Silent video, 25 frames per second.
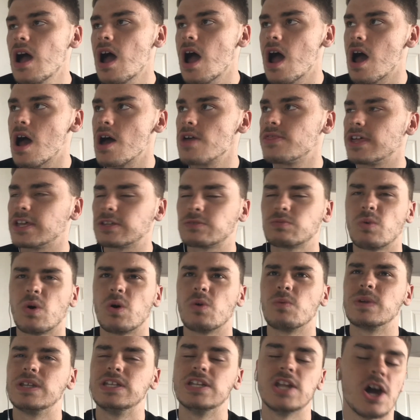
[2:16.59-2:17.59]
That's
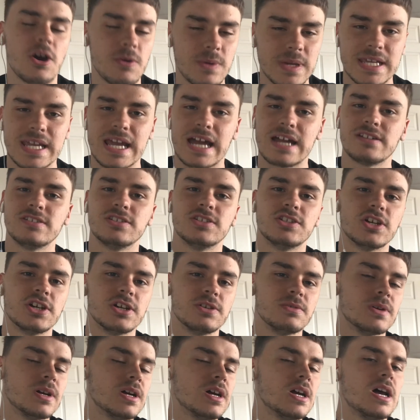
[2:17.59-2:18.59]
what we know he can
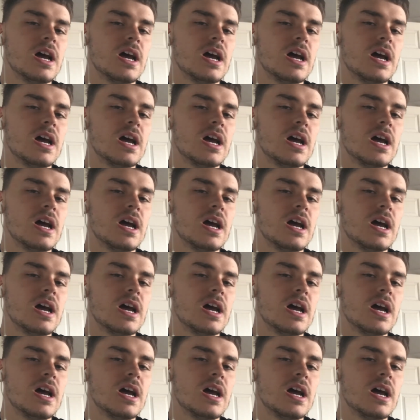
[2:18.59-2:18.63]
do.